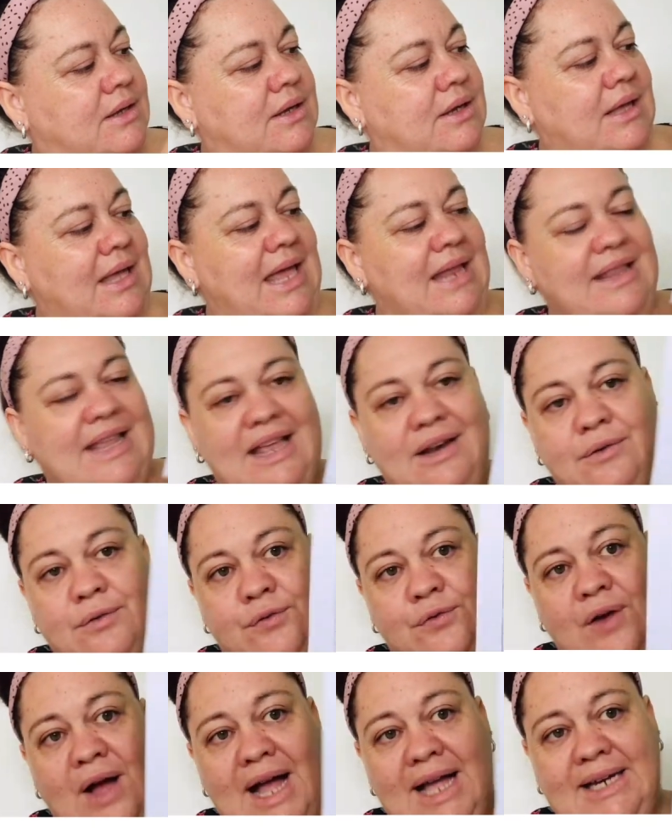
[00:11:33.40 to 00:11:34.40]
And then
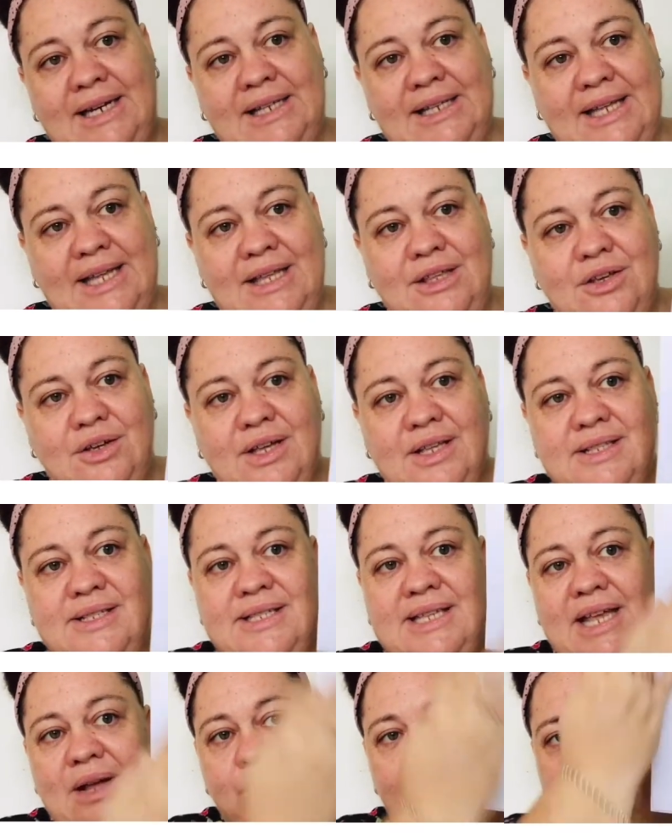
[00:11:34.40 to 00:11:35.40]
finally, you can
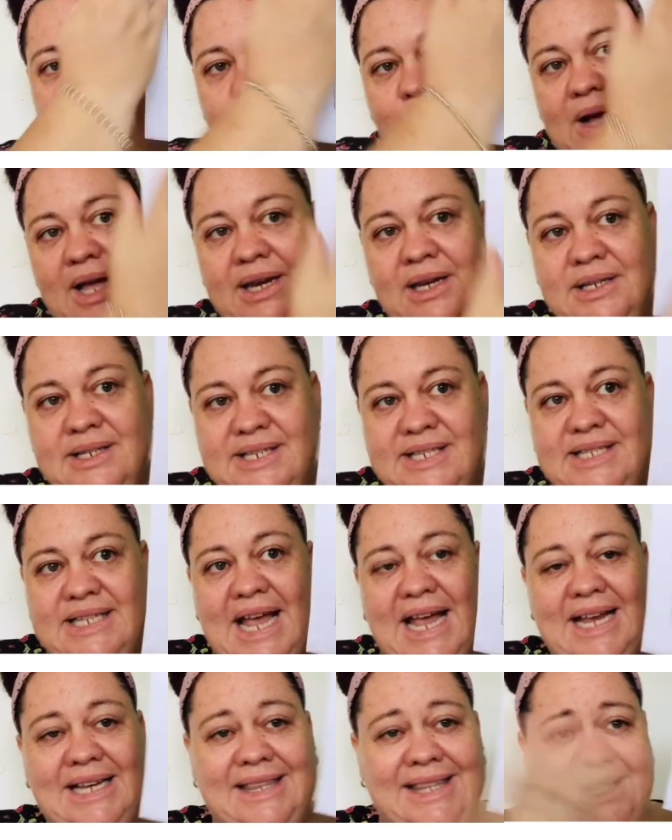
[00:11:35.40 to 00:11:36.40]
see which one
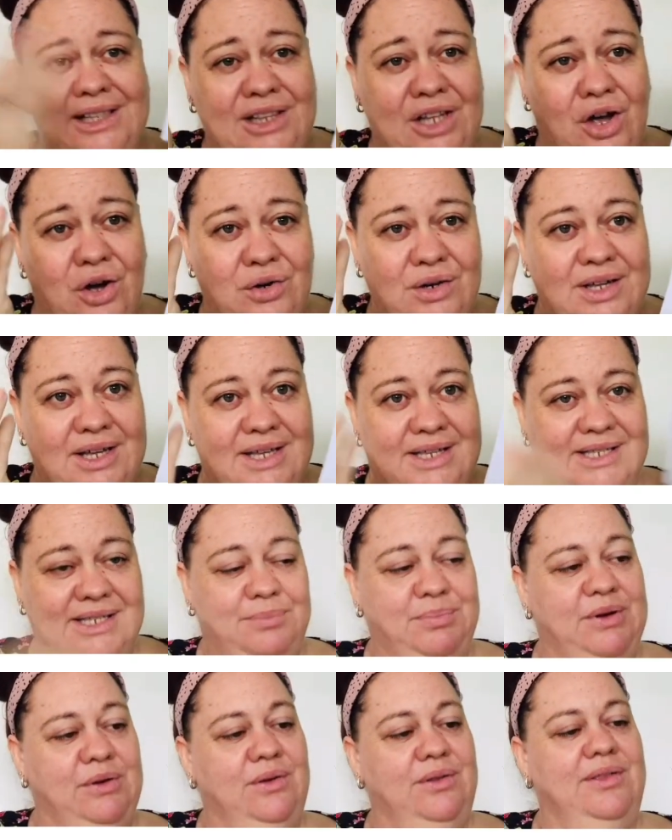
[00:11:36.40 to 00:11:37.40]
stayed the
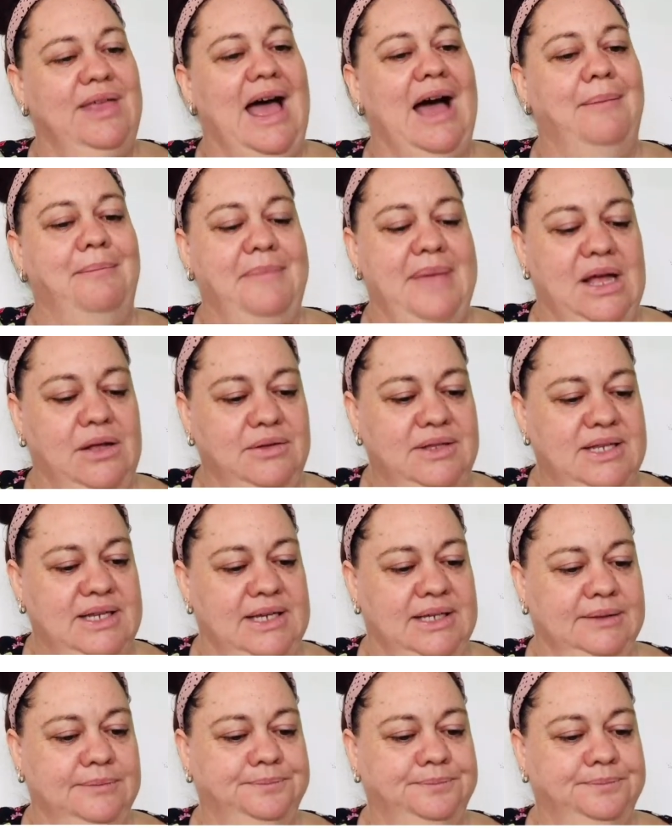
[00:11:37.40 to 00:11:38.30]
longest without melting.